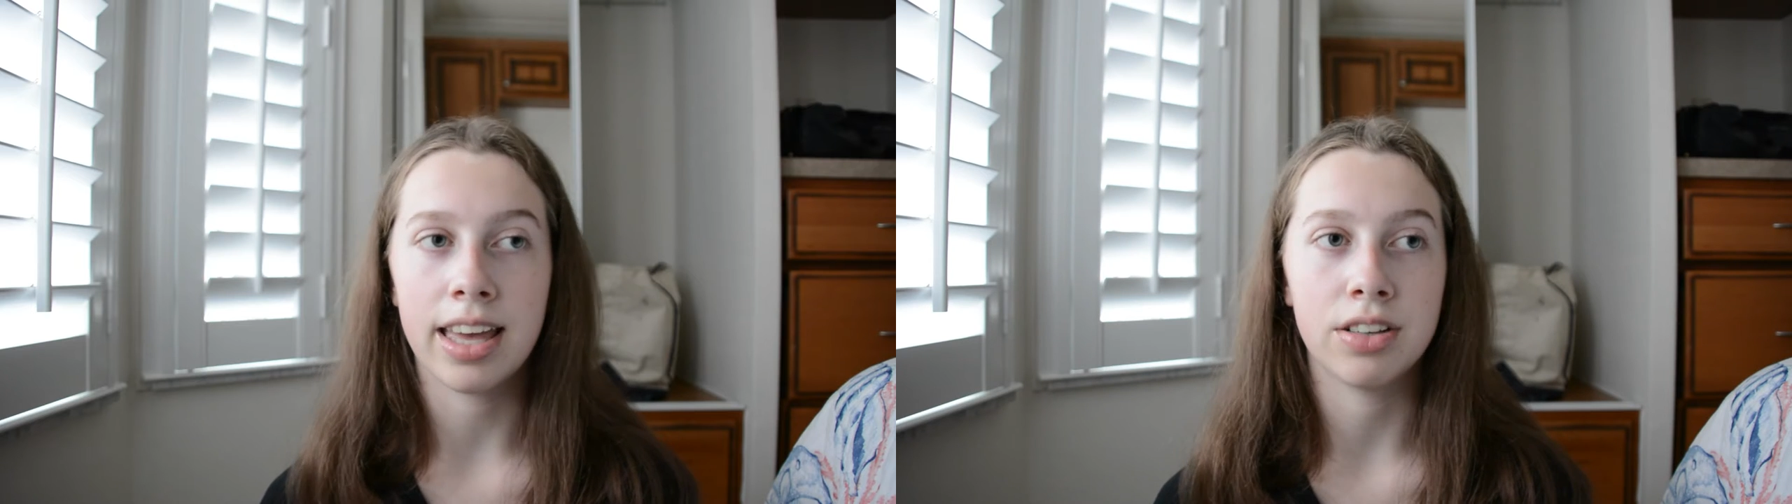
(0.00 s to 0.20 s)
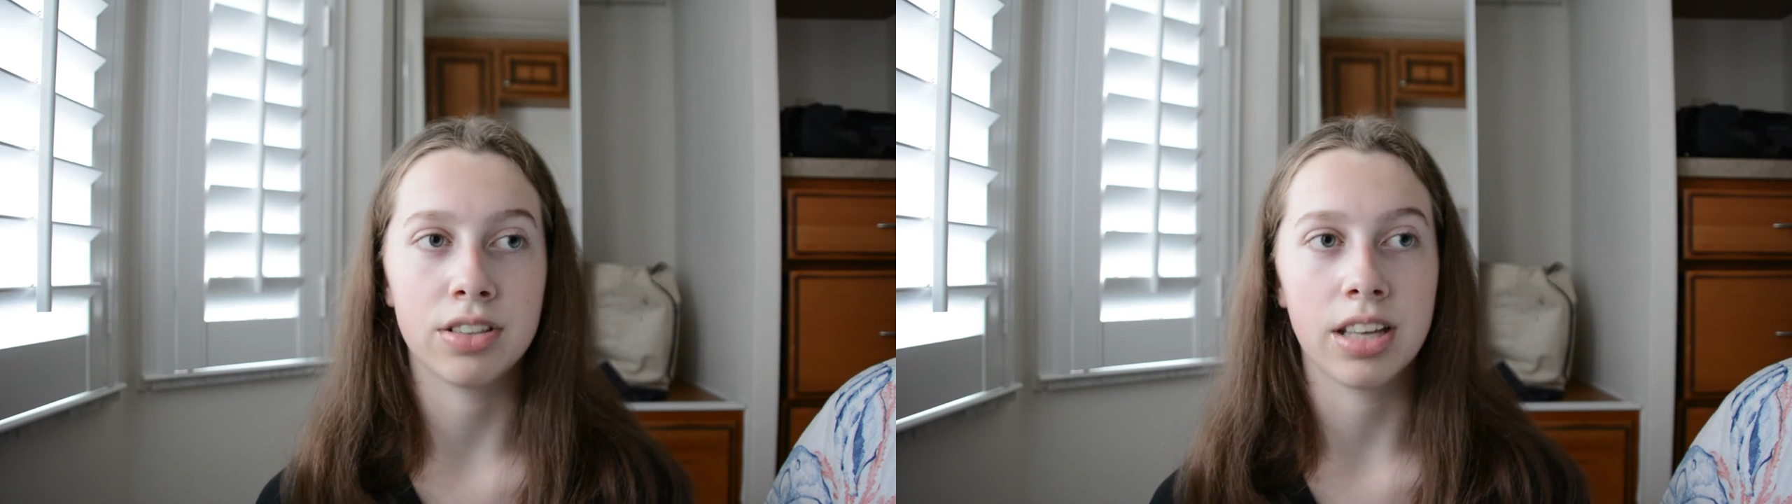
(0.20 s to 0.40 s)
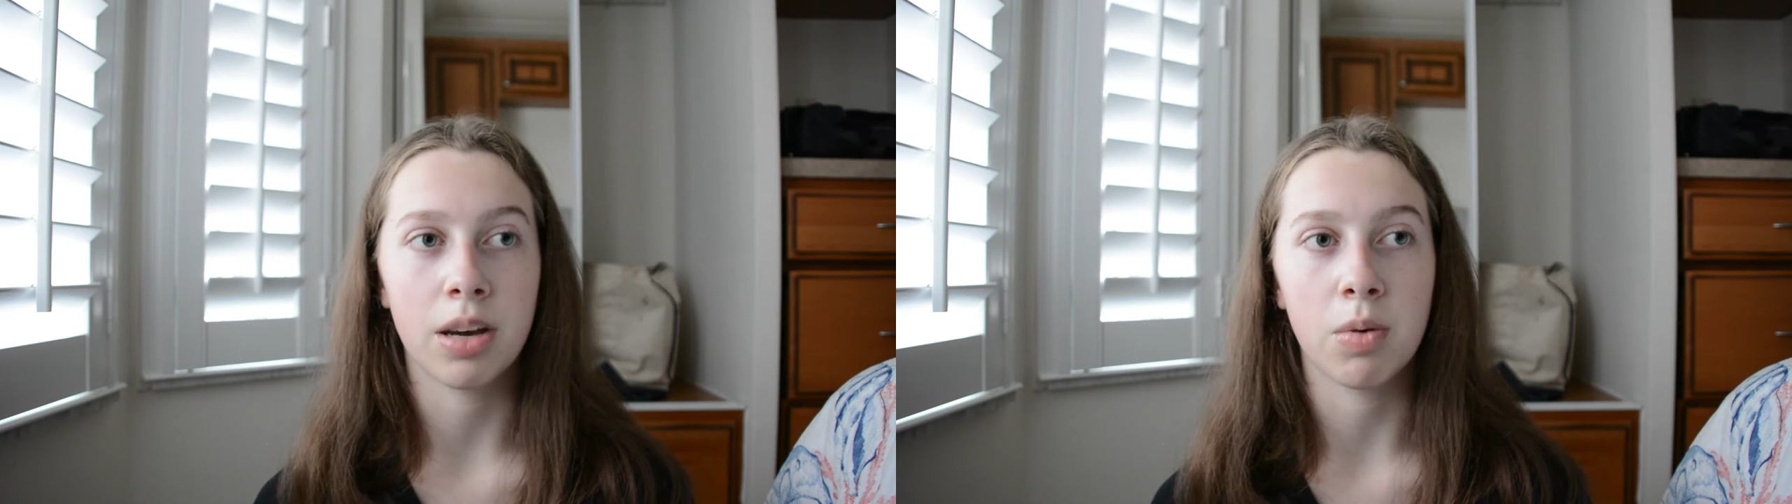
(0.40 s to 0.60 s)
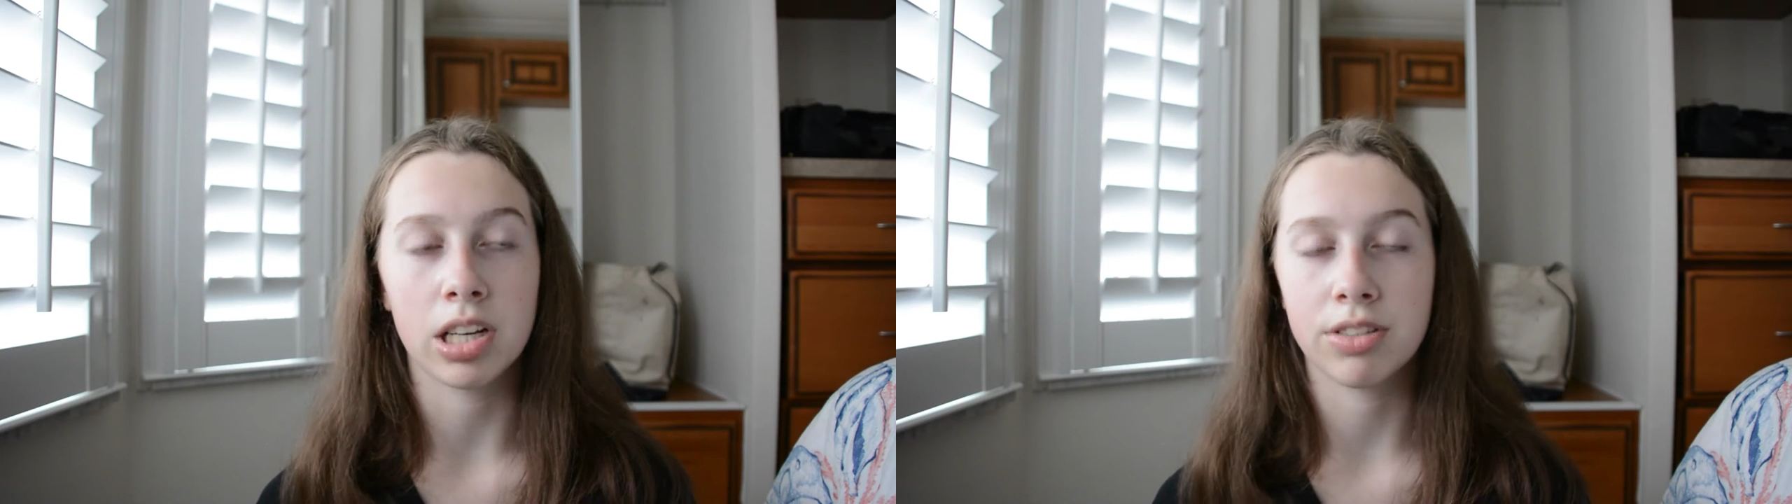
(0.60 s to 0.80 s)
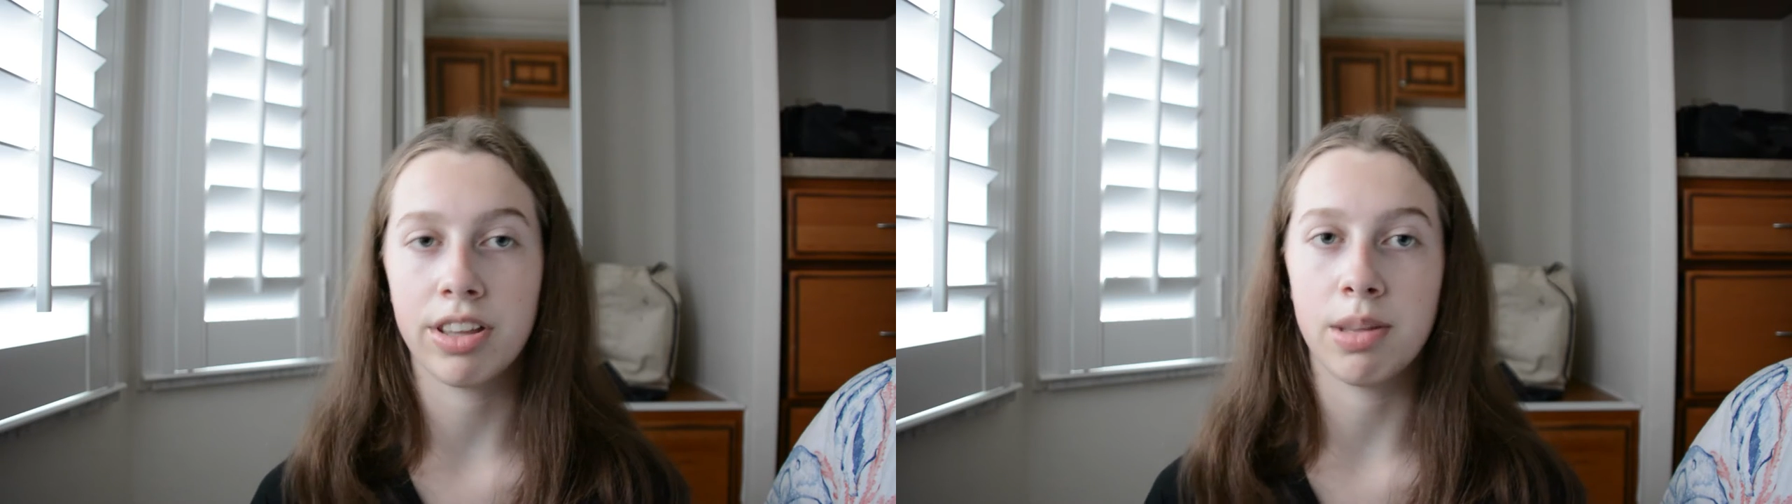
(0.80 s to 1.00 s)
and just like
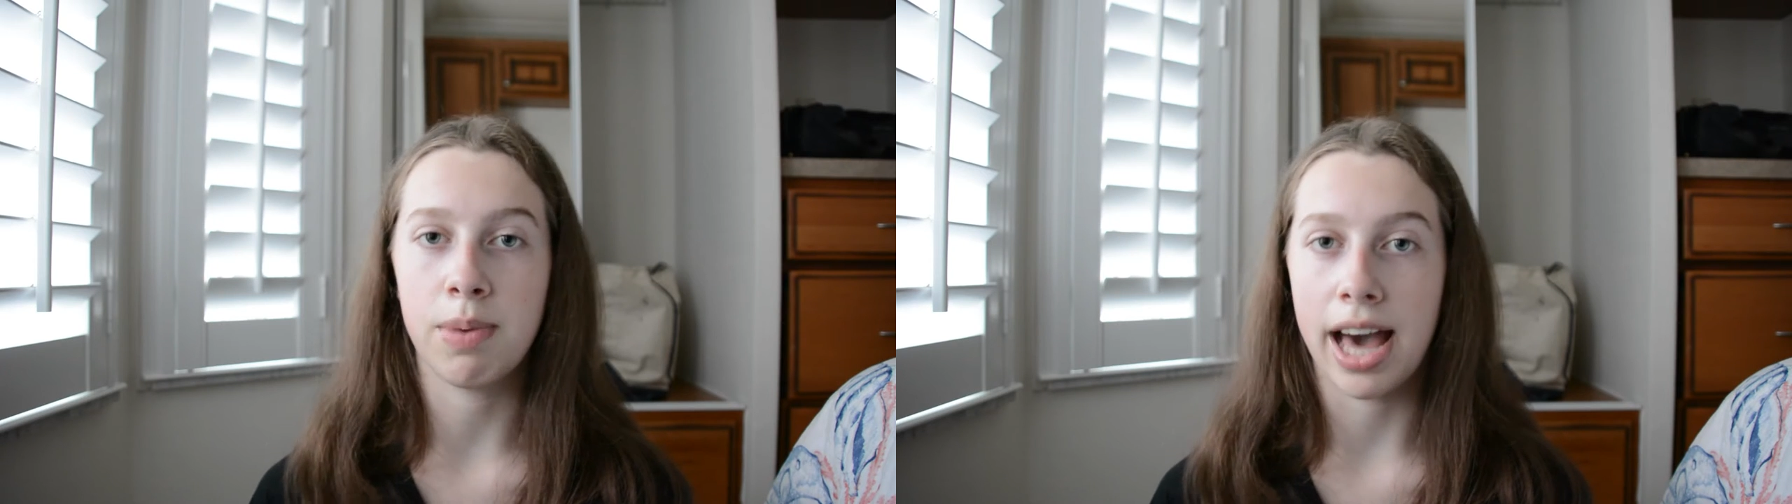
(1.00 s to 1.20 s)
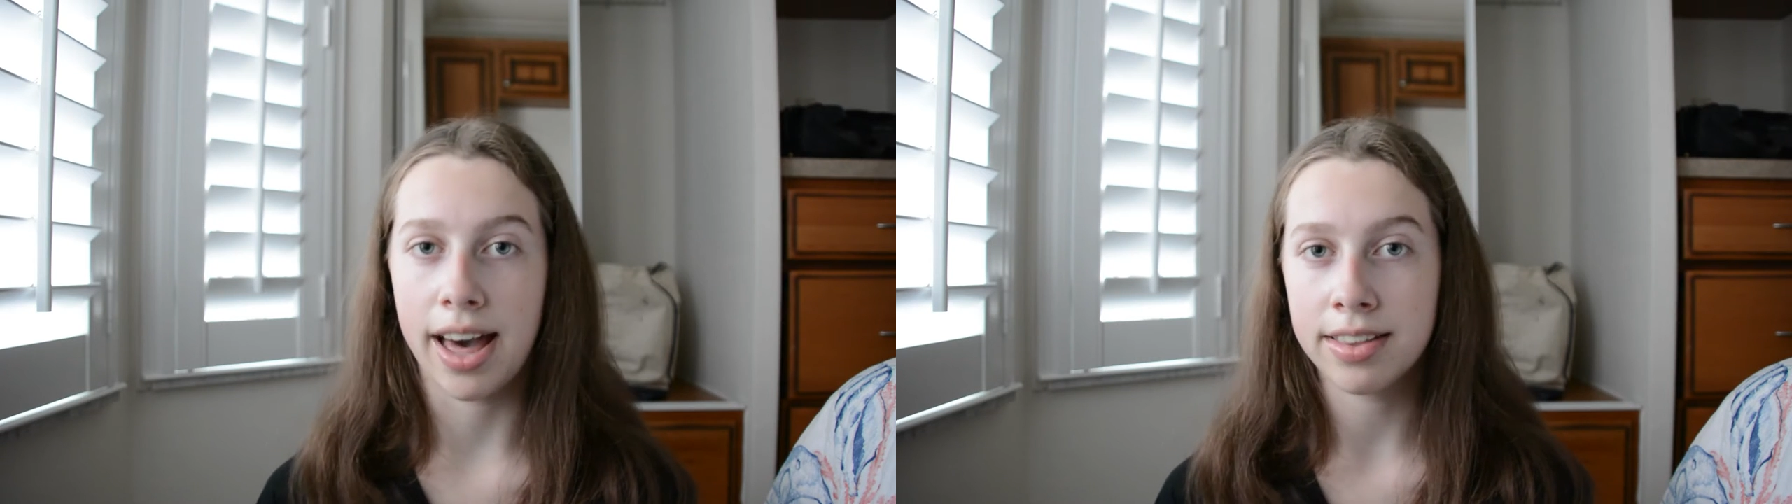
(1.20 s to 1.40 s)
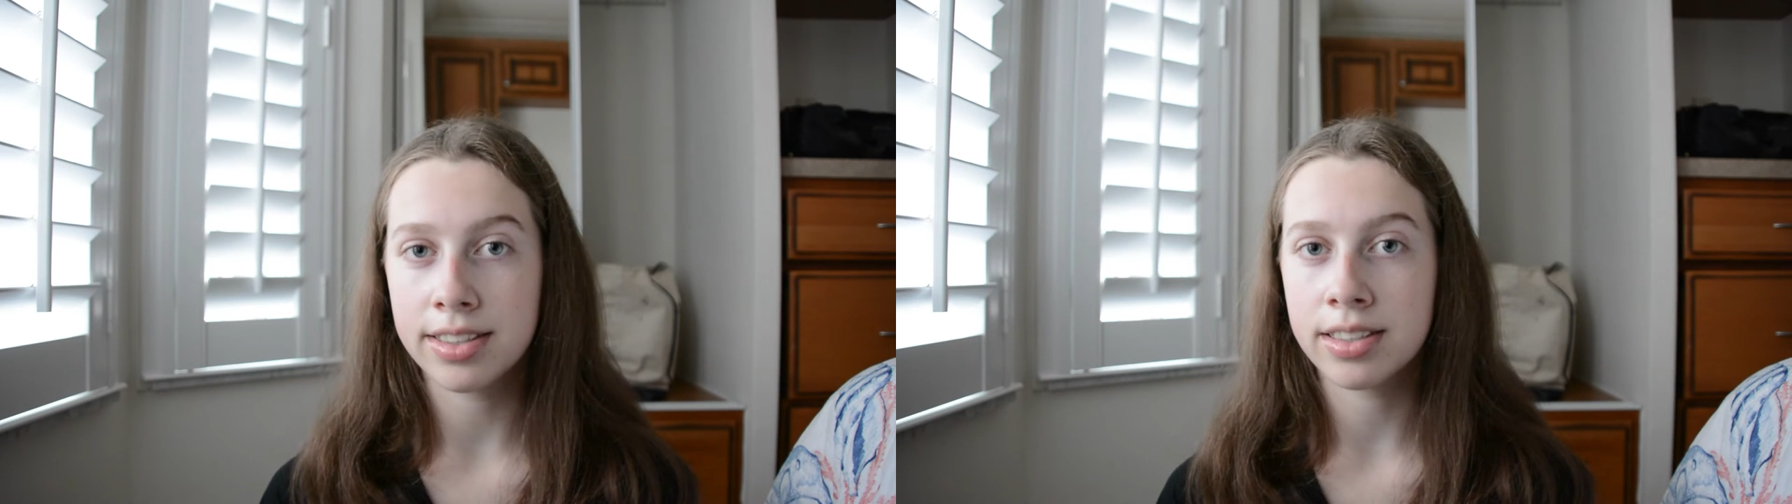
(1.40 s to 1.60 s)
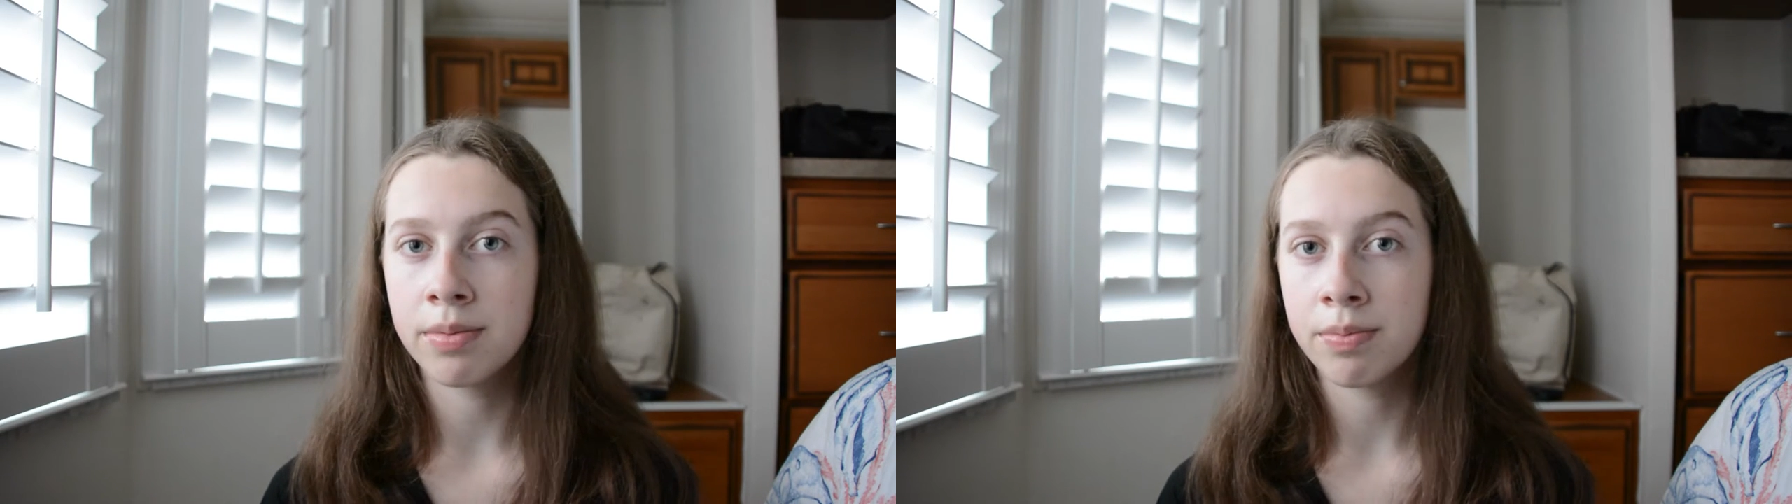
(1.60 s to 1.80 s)
walked around the paths.